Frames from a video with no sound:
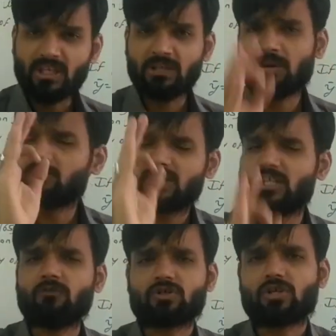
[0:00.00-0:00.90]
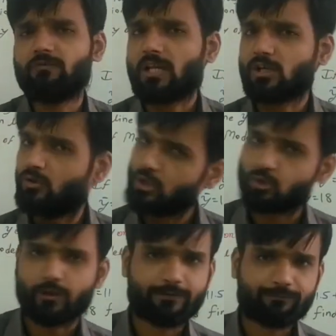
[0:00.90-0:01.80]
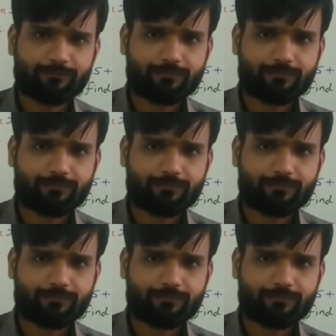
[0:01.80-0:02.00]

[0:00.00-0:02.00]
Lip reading: Minimum 3 questions we are doing today,